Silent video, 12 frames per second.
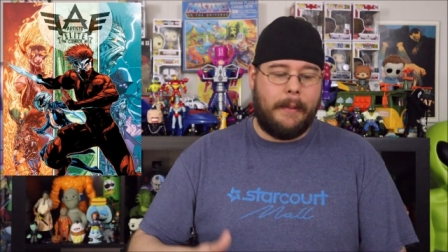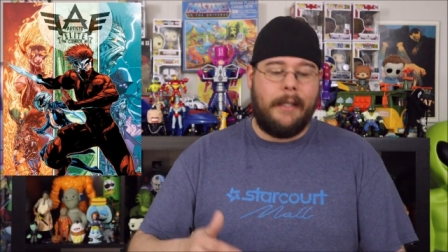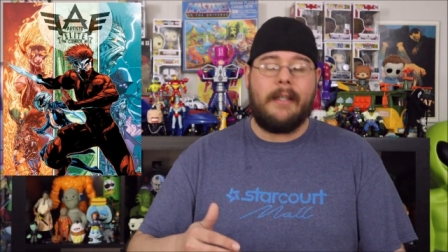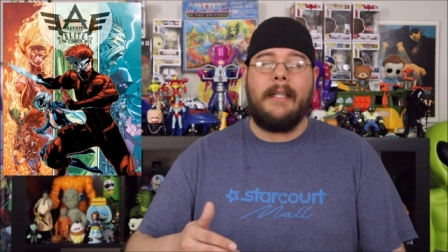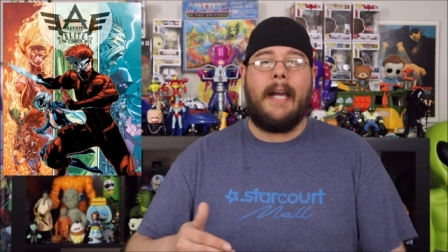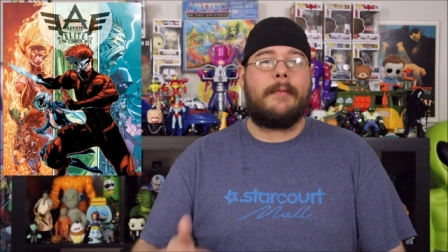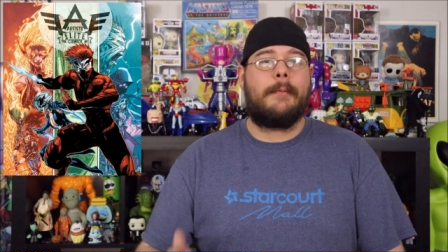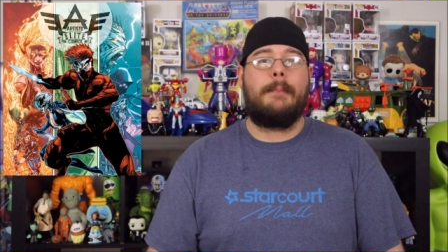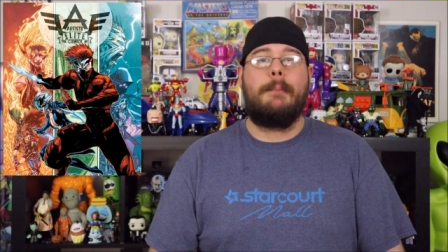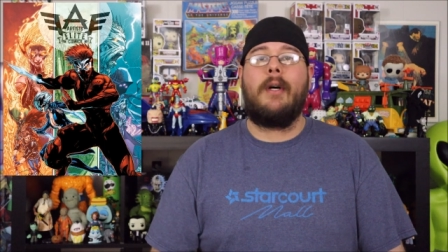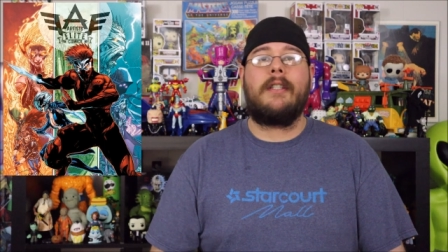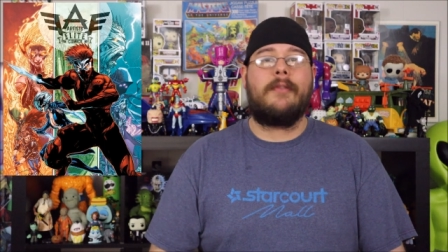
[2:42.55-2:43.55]
but you're going to have
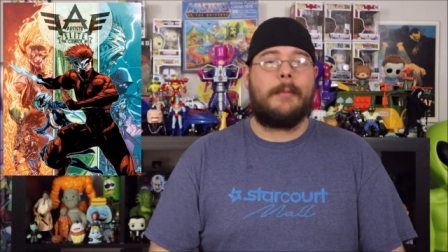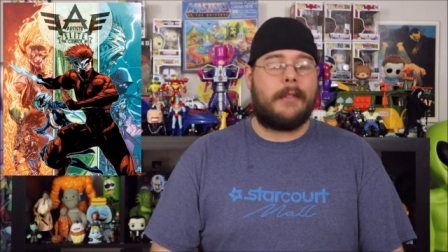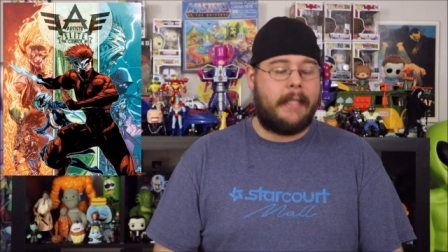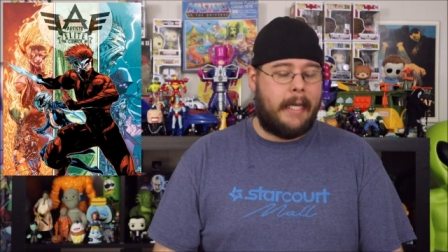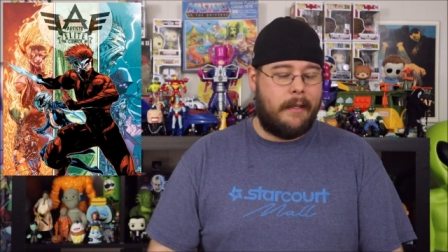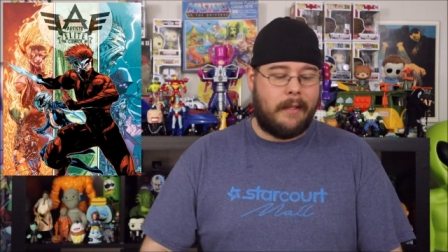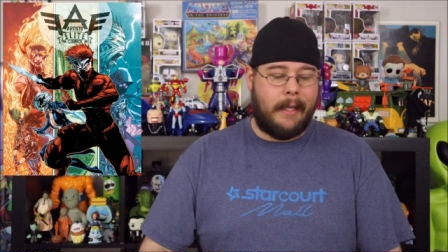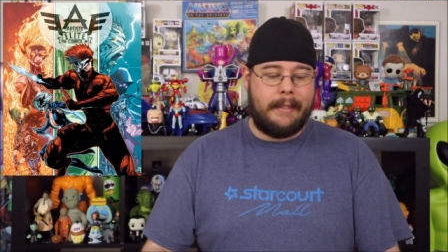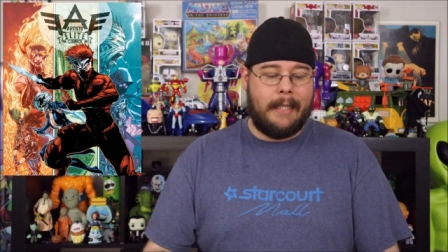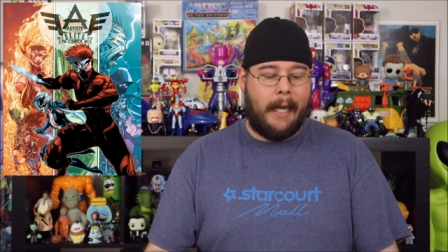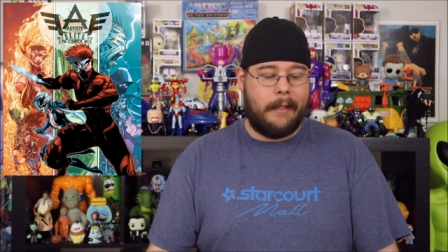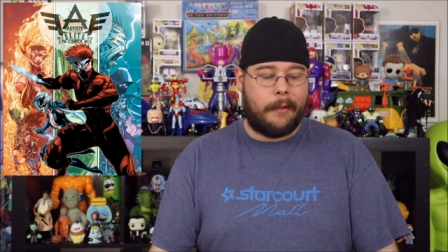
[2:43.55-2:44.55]
books from creators like
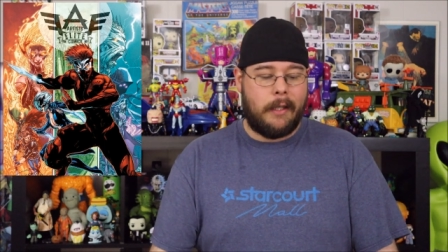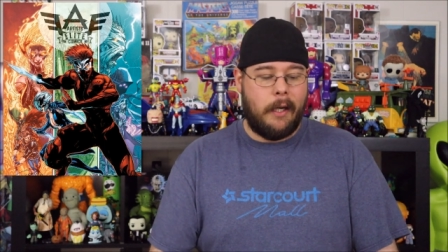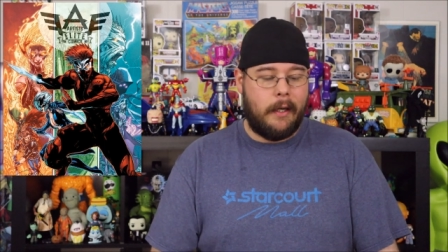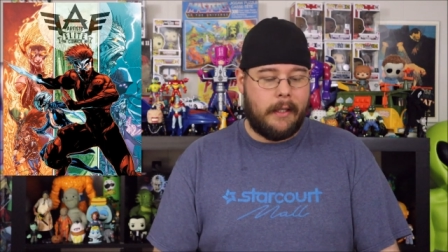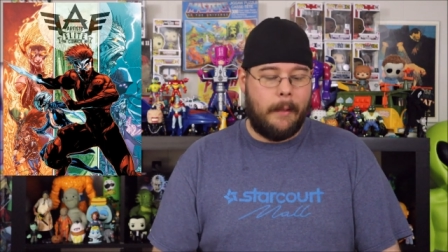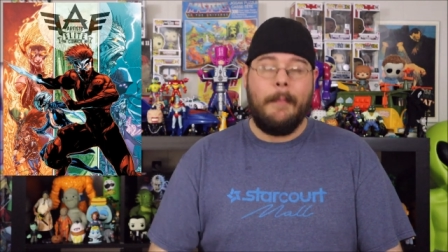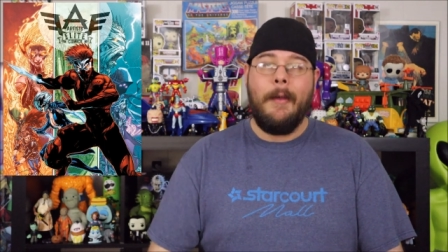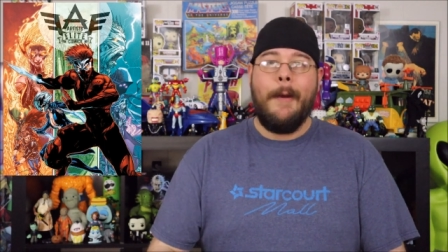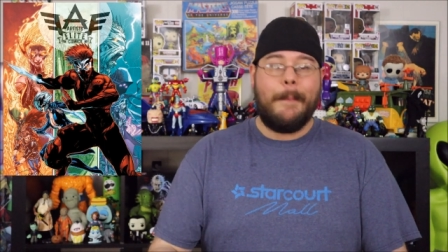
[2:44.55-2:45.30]
Tyler Kirkham,